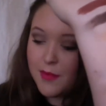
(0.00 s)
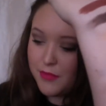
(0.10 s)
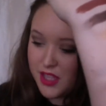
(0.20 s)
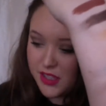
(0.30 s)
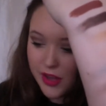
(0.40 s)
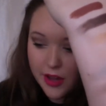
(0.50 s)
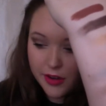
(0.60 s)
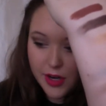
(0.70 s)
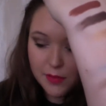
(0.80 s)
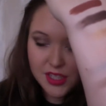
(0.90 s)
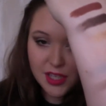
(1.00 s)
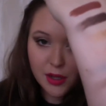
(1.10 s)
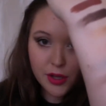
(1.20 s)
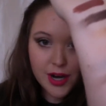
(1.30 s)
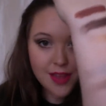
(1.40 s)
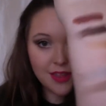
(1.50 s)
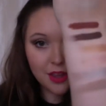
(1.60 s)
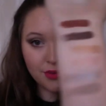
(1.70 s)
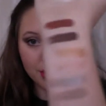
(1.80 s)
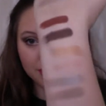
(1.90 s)
But this color in particular I
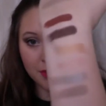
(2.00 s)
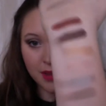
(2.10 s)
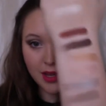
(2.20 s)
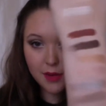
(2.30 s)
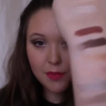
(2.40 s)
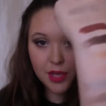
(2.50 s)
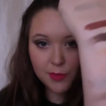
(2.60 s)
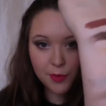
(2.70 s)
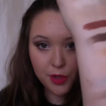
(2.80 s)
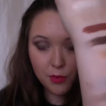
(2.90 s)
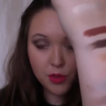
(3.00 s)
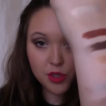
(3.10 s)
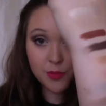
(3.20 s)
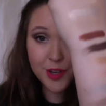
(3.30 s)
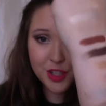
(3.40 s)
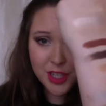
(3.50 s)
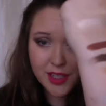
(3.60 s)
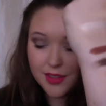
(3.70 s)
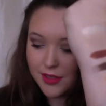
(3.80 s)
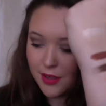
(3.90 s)
think throws up a lot of pigment when you put your brush in
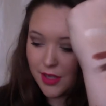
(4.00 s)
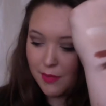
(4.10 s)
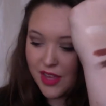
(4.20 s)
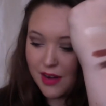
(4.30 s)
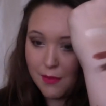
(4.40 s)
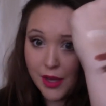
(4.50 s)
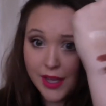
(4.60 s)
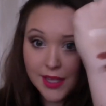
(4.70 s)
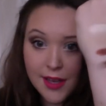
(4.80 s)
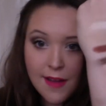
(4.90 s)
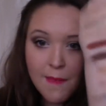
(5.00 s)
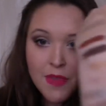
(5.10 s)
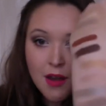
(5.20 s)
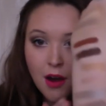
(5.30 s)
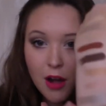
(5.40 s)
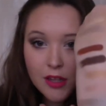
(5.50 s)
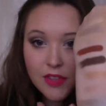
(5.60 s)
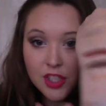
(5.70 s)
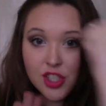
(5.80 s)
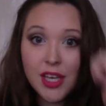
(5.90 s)
it, so keep that in mind. All of
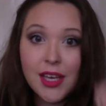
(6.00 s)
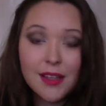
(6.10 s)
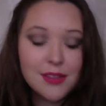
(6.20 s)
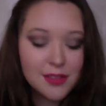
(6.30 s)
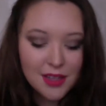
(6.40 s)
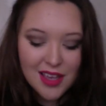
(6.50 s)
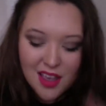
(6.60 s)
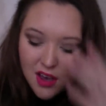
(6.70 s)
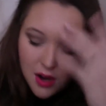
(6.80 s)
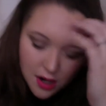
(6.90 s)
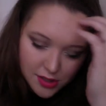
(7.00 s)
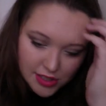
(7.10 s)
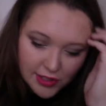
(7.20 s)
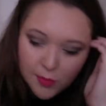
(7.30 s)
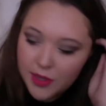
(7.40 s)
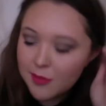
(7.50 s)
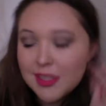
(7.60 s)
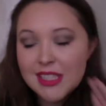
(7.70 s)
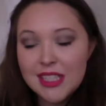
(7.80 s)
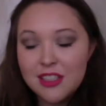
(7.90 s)
these shades are so
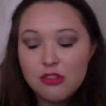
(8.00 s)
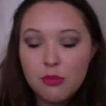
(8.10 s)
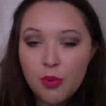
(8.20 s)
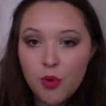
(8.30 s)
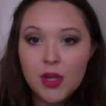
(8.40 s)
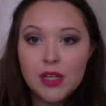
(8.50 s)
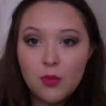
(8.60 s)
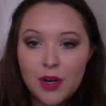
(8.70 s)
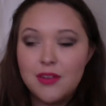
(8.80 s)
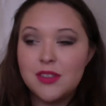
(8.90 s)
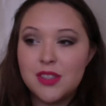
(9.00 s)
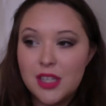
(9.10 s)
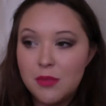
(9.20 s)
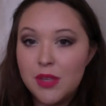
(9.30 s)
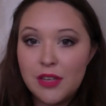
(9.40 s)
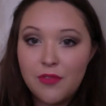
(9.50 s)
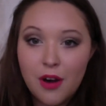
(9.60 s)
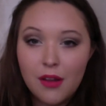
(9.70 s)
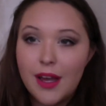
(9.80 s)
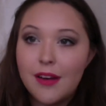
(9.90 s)
pigmented to the point where there's going to be
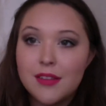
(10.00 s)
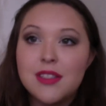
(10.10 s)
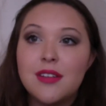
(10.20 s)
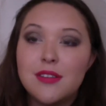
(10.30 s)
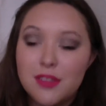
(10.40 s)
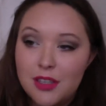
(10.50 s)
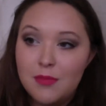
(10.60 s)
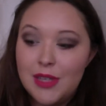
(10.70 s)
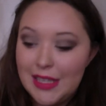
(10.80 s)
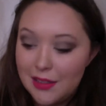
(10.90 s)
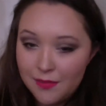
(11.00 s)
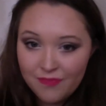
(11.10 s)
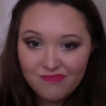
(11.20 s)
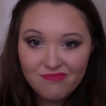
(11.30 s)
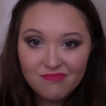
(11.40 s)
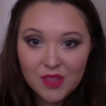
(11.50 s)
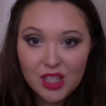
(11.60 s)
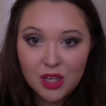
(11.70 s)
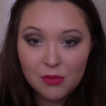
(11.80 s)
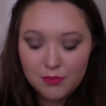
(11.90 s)
fallouts, there's going to be,
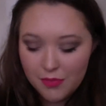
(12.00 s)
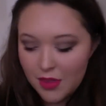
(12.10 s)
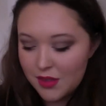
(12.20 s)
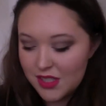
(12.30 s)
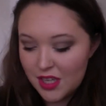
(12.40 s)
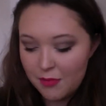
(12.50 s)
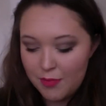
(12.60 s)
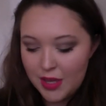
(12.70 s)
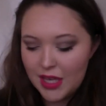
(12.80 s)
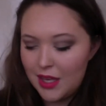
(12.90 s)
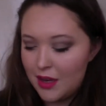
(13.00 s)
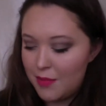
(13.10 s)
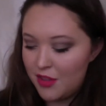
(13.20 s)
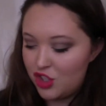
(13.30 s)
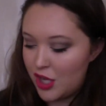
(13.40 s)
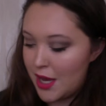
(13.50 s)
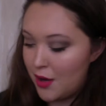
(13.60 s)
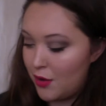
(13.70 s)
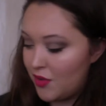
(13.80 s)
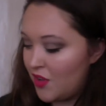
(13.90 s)
you know, stuff picking up in the
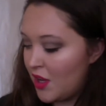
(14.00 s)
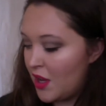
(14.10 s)
shadows,